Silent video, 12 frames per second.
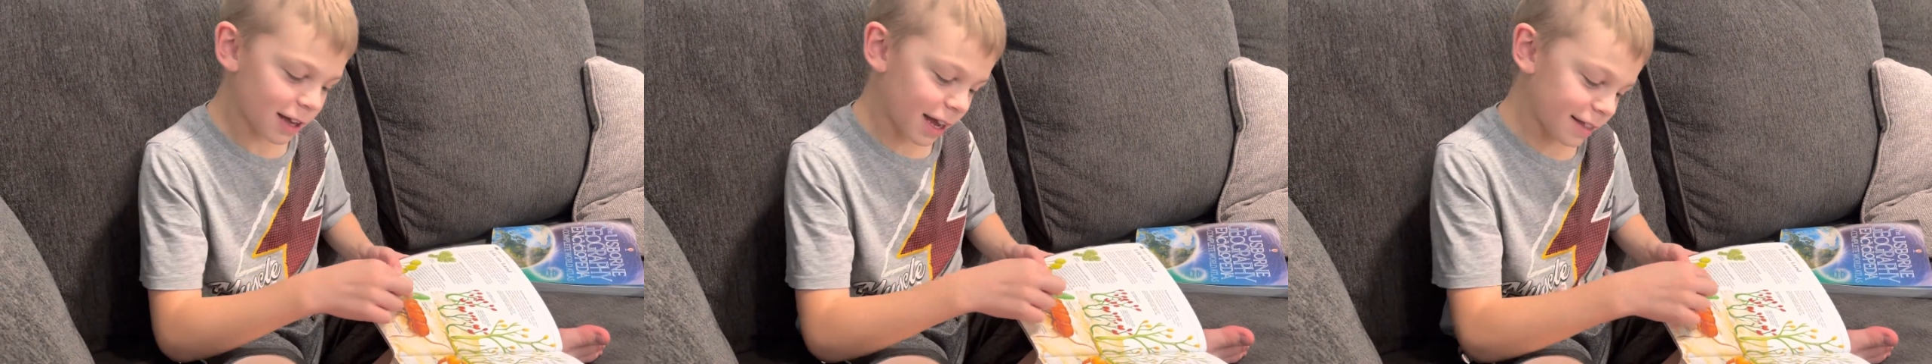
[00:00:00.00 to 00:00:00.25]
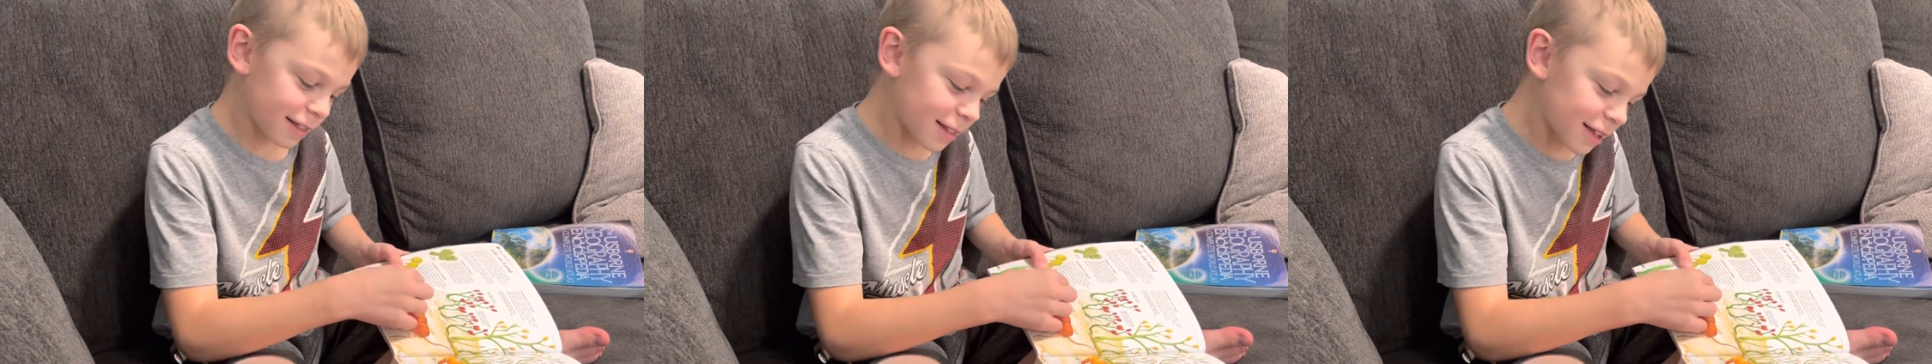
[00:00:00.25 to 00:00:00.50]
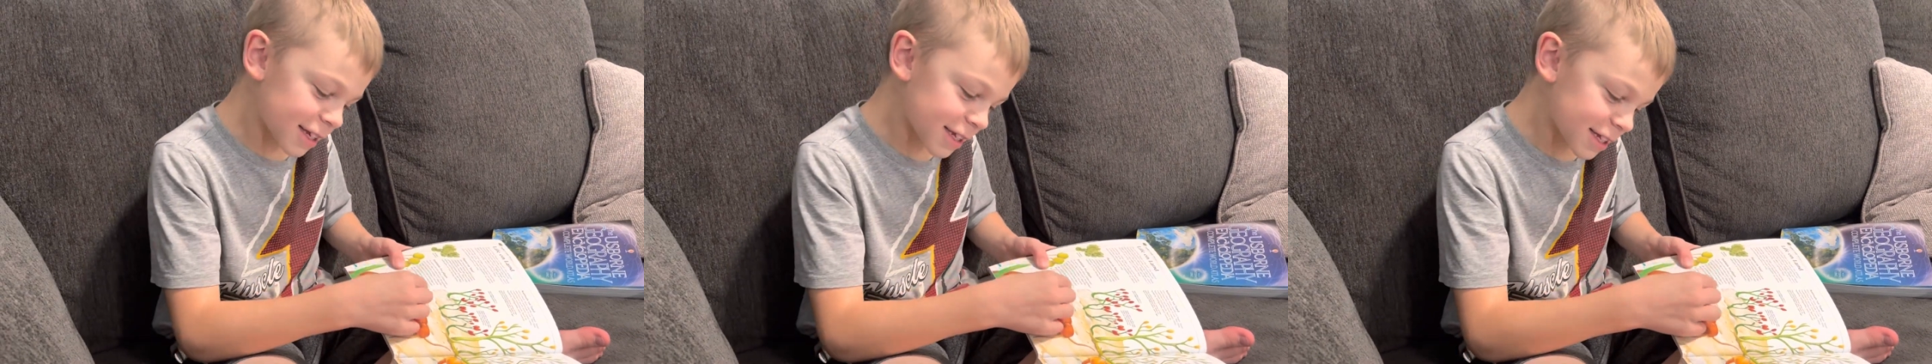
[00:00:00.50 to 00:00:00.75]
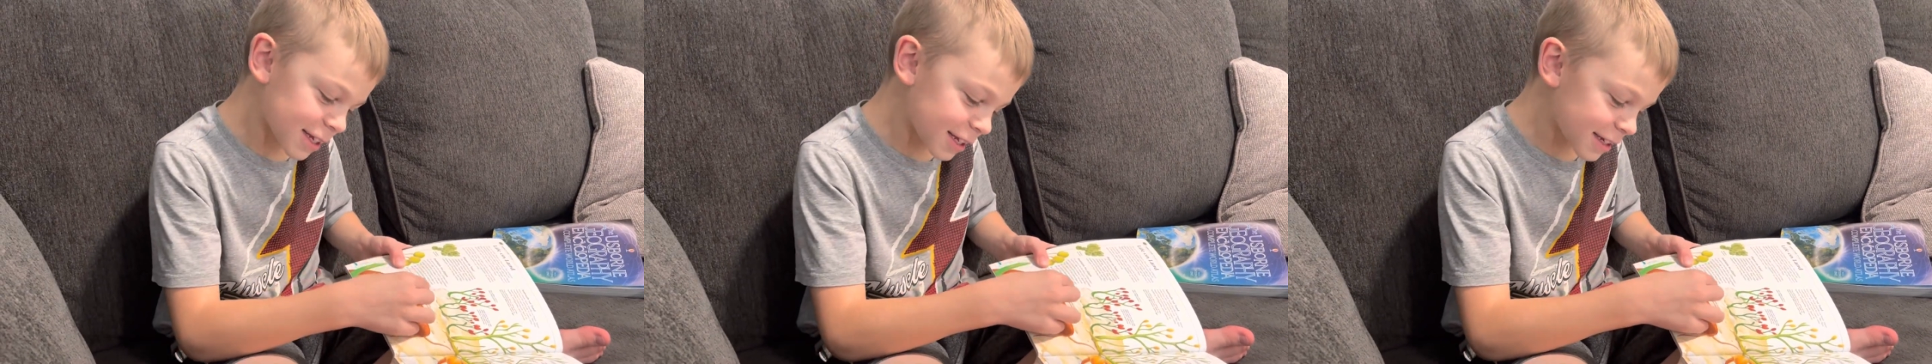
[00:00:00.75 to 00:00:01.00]
and
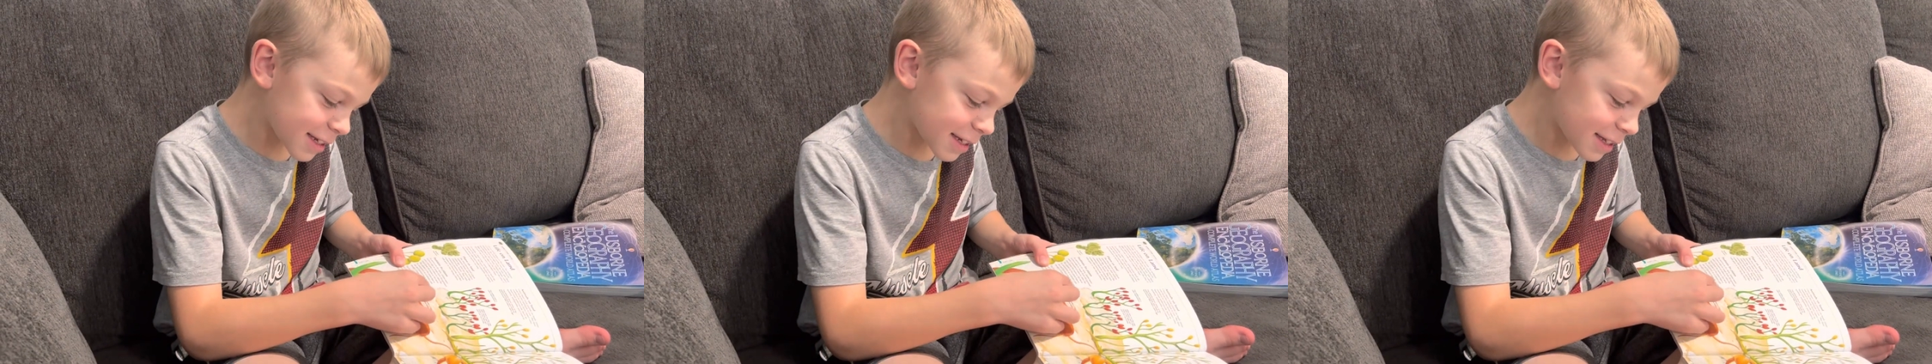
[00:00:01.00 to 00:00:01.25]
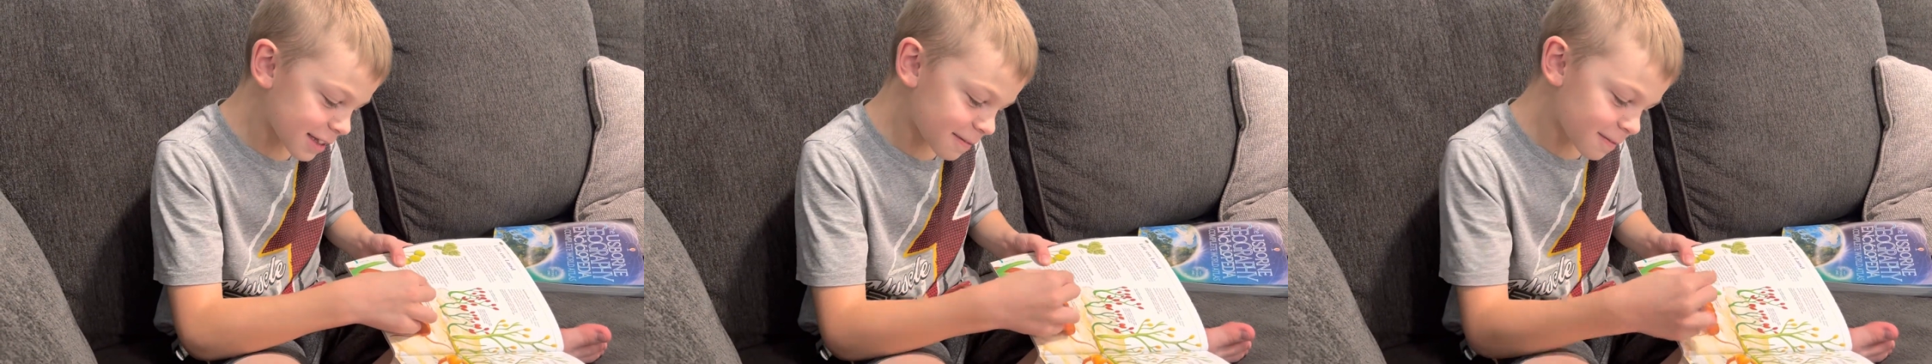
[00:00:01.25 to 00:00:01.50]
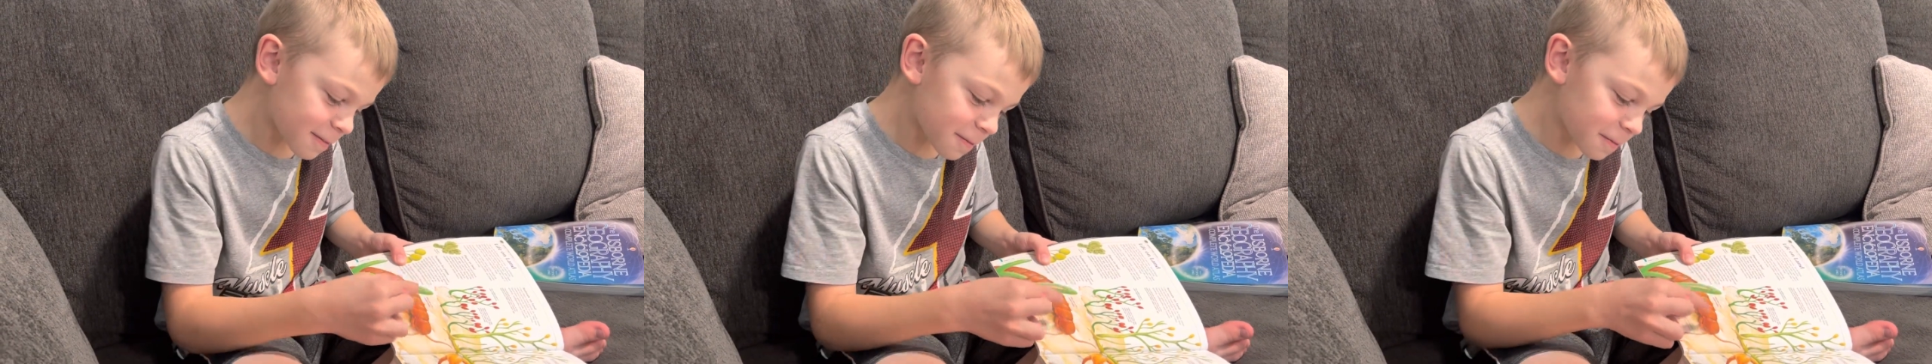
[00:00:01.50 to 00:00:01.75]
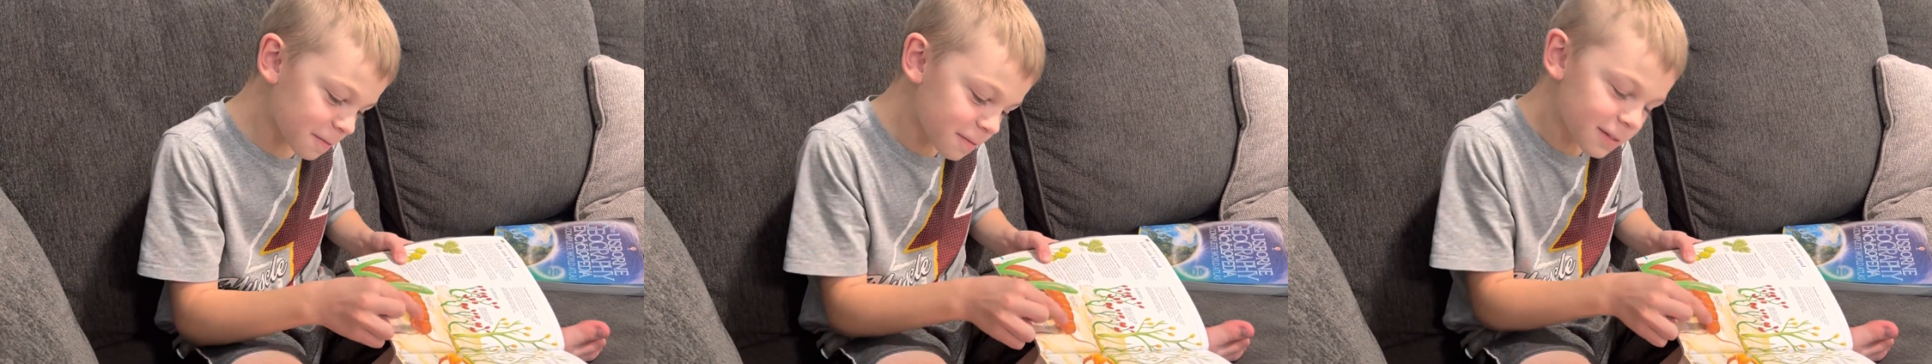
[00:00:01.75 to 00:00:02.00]
this is
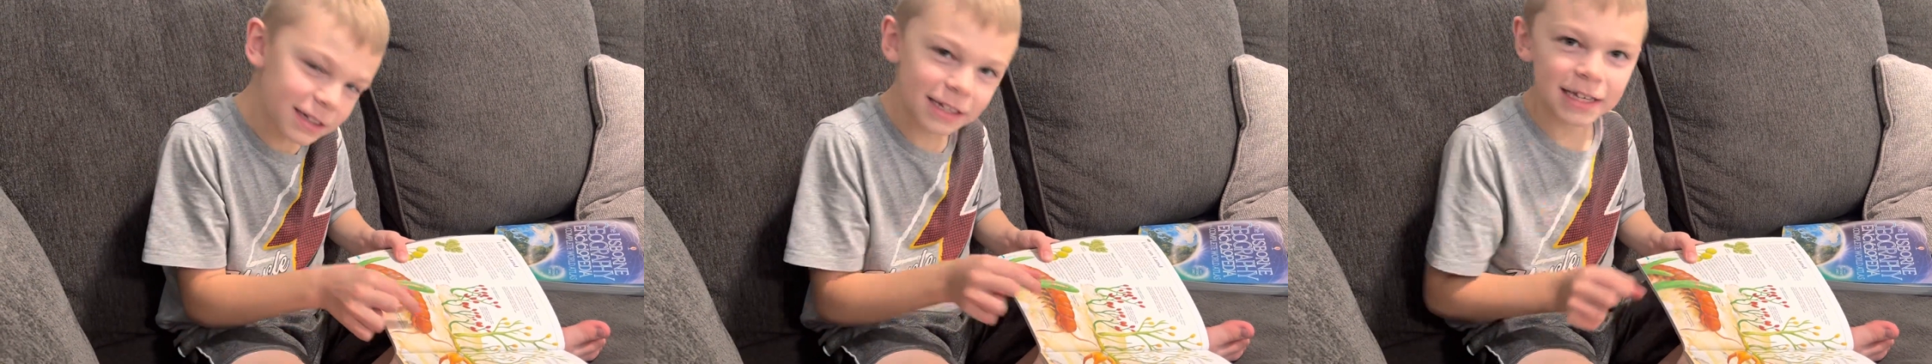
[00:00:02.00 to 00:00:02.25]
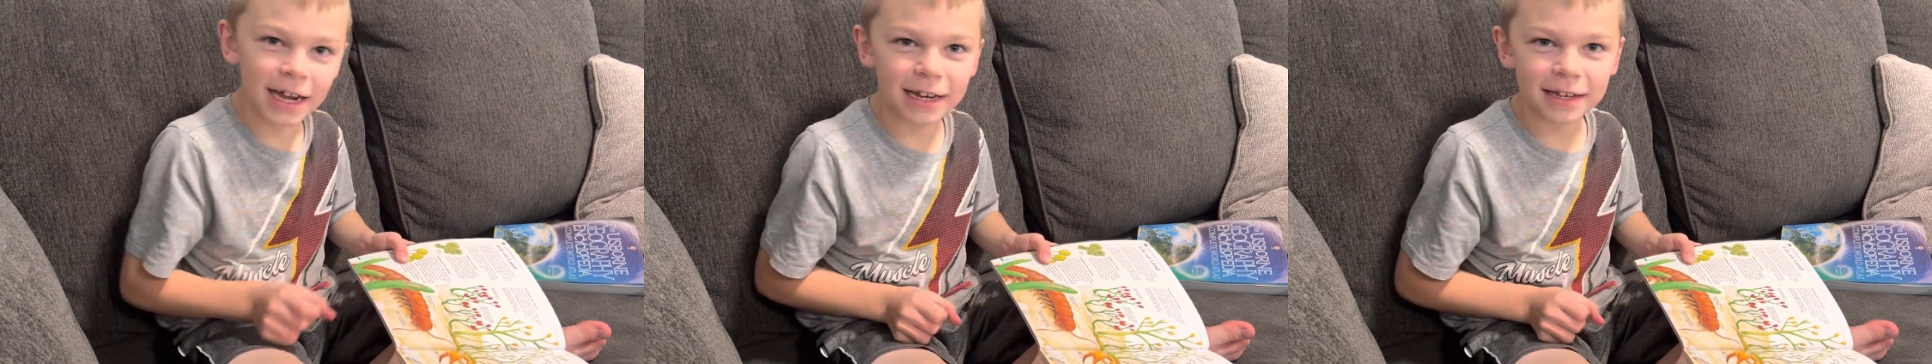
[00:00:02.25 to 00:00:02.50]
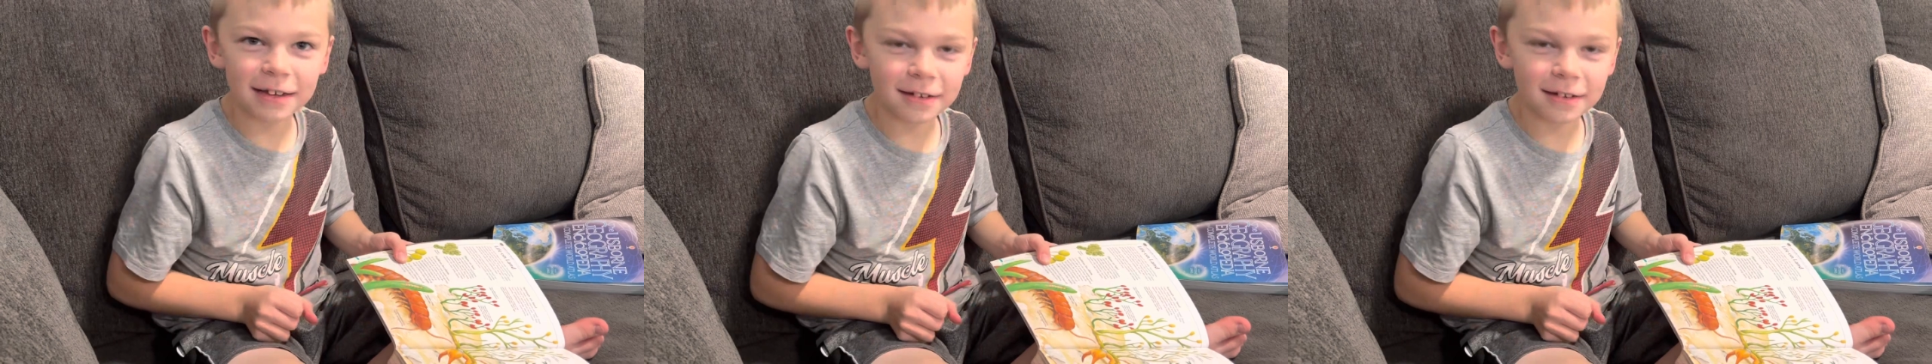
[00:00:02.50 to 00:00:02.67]
really tiny.